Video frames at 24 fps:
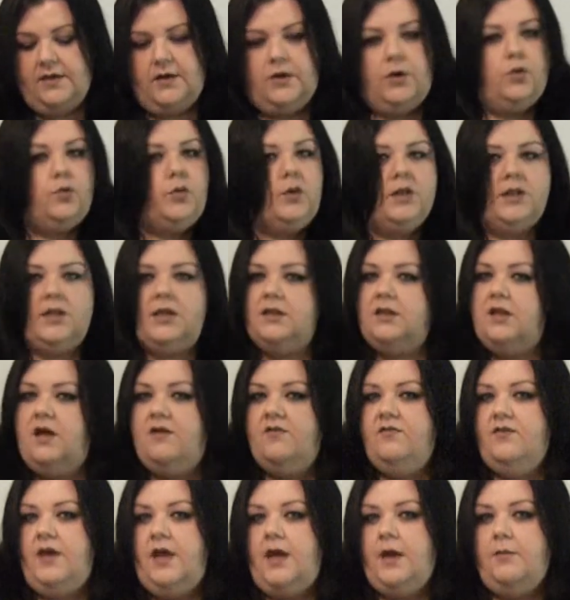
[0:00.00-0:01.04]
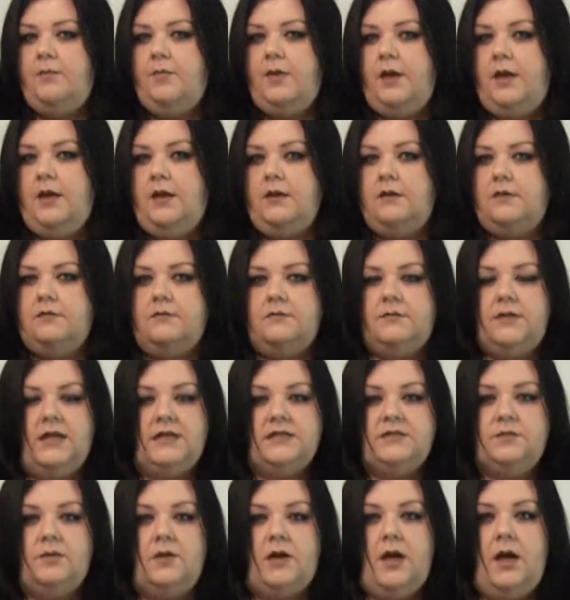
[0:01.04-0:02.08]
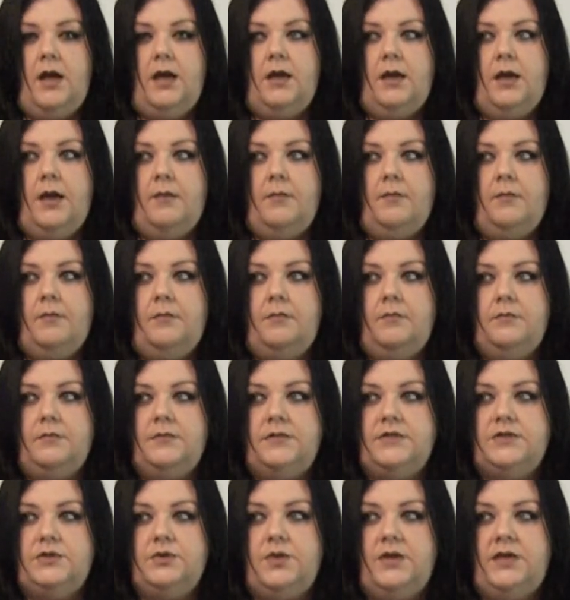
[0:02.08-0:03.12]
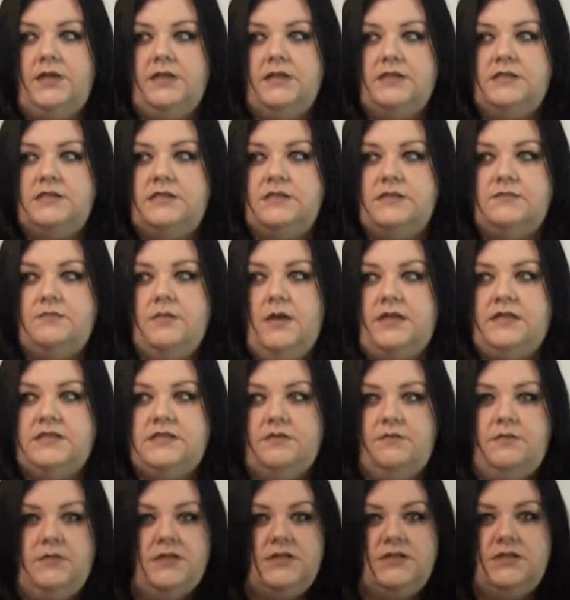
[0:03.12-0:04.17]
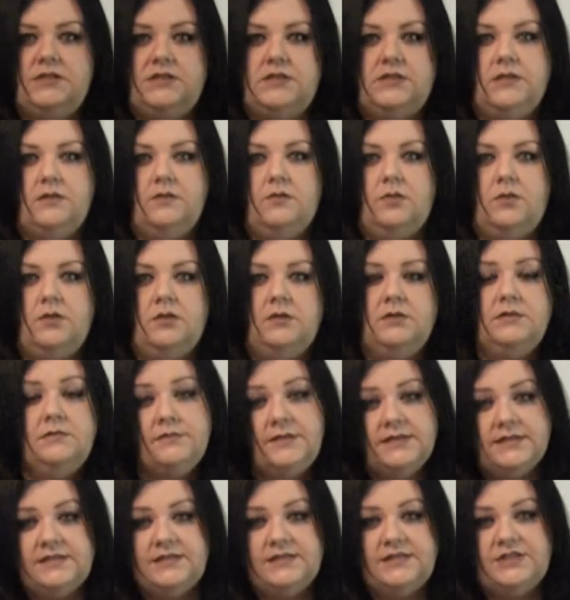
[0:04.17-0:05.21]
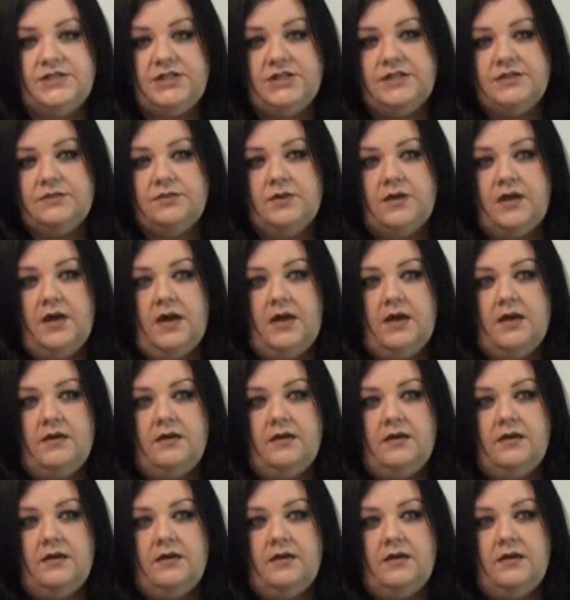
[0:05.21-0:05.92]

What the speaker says: The Guerilla Love Campaign. That's what I am doing. This is my submission to the world. This is just what